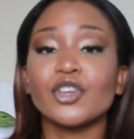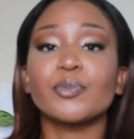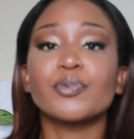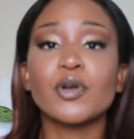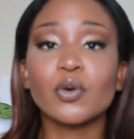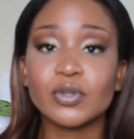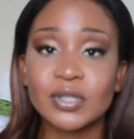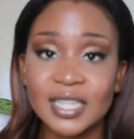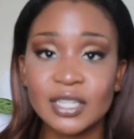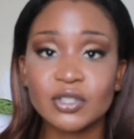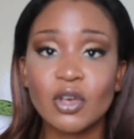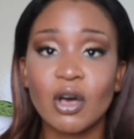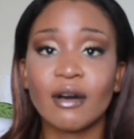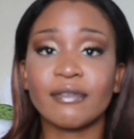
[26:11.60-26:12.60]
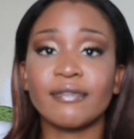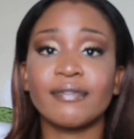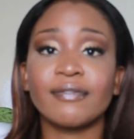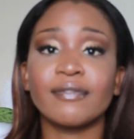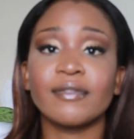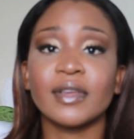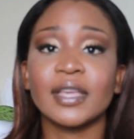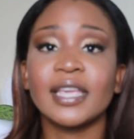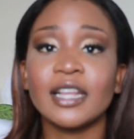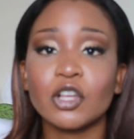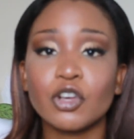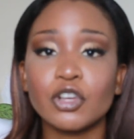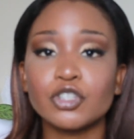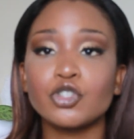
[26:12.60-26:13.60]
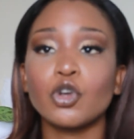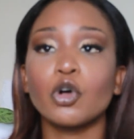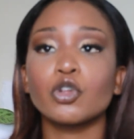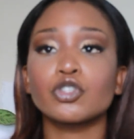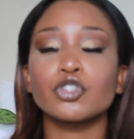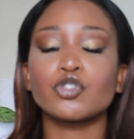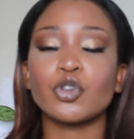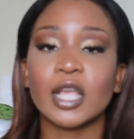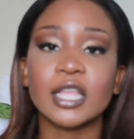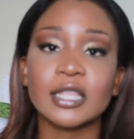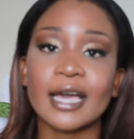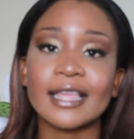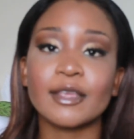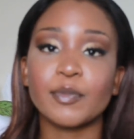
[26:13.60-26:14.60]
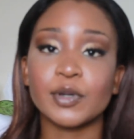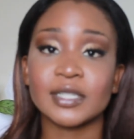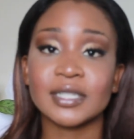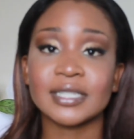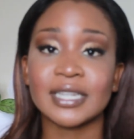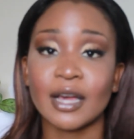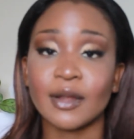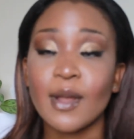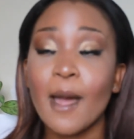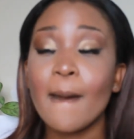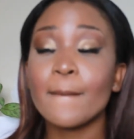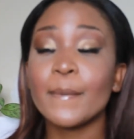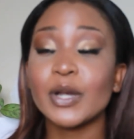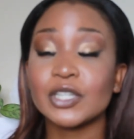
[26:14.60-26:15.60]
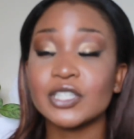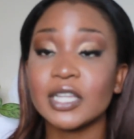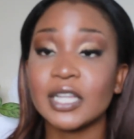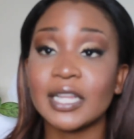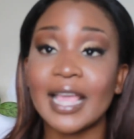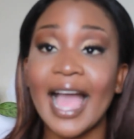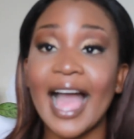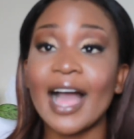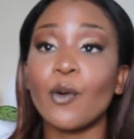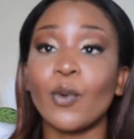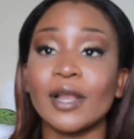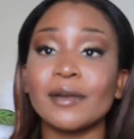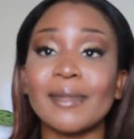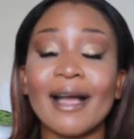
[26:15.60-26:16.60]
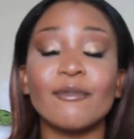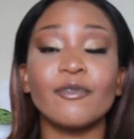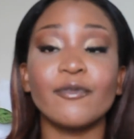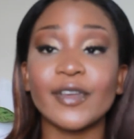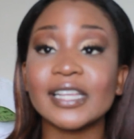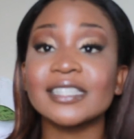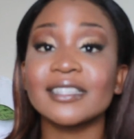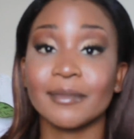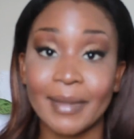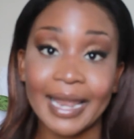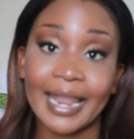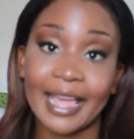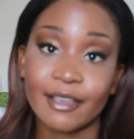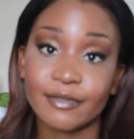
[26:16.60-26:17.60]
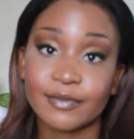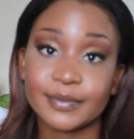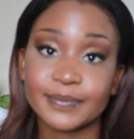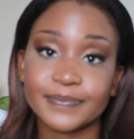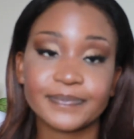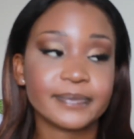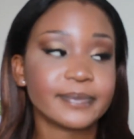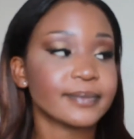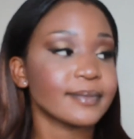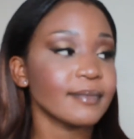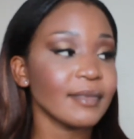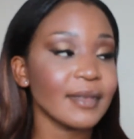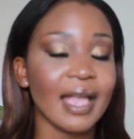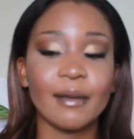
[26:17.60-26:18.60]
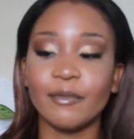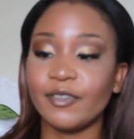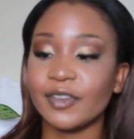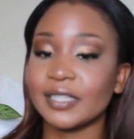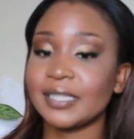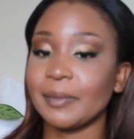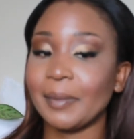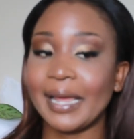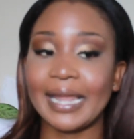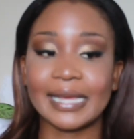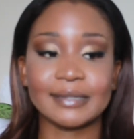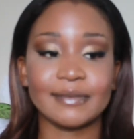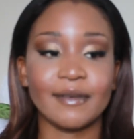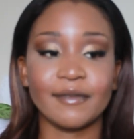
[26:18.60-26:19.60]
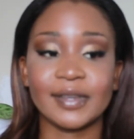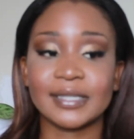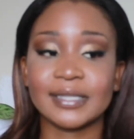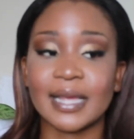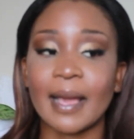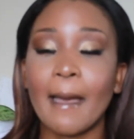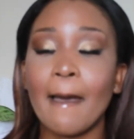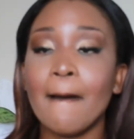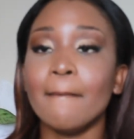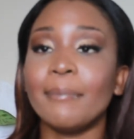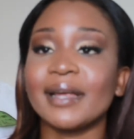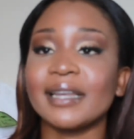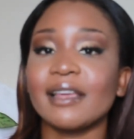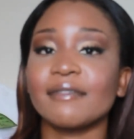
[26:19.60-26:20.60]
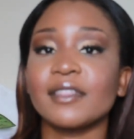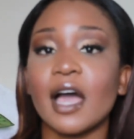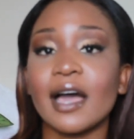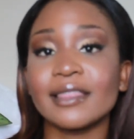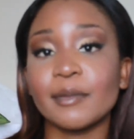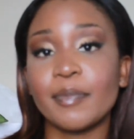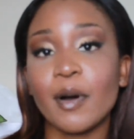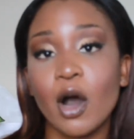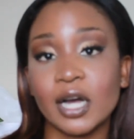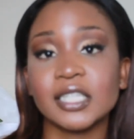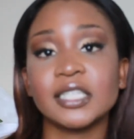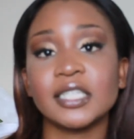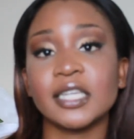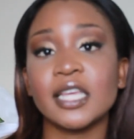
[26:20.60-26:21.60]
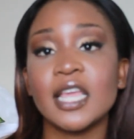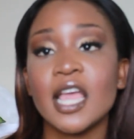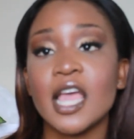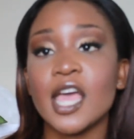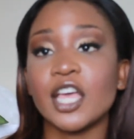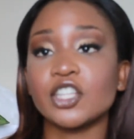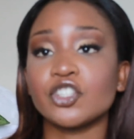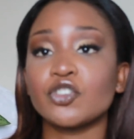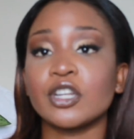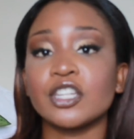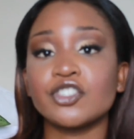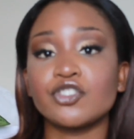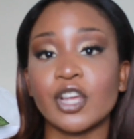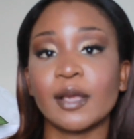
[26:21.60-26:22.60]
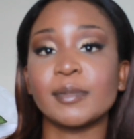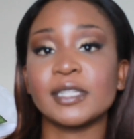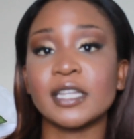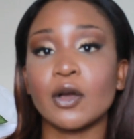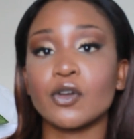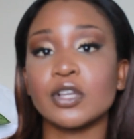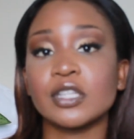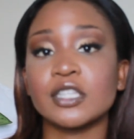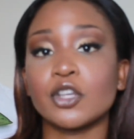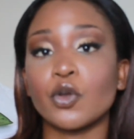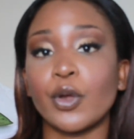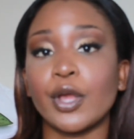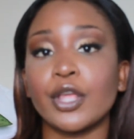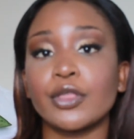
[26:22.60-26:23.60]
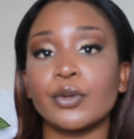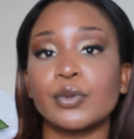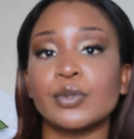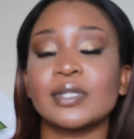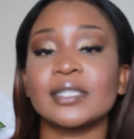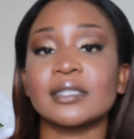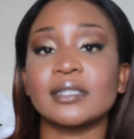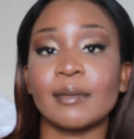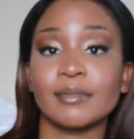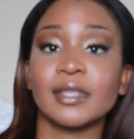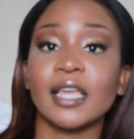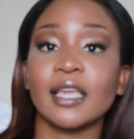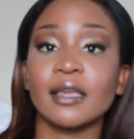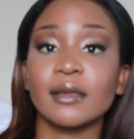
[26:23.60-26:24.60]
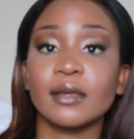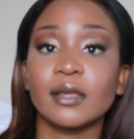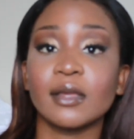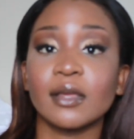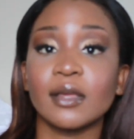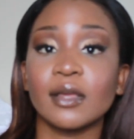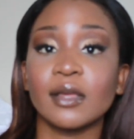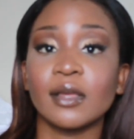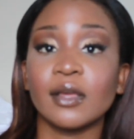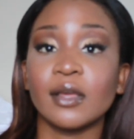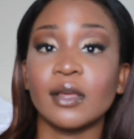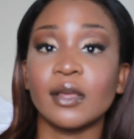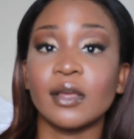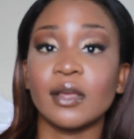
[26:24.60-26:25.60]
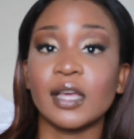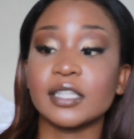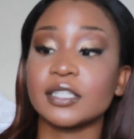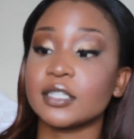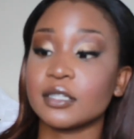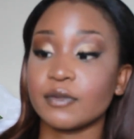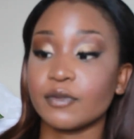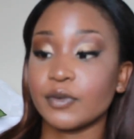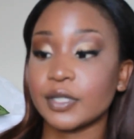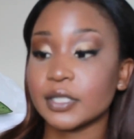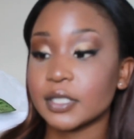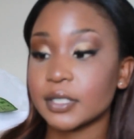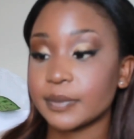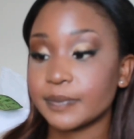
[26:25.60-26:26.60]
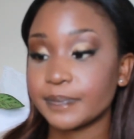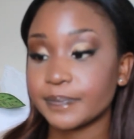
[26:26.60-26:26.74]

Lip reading: process of healing, because you're also dragging the other person down. Personally, I'm fixing my life. I'm fixing my life. But if the other party is trying to drag me down because they're going through something, it's different.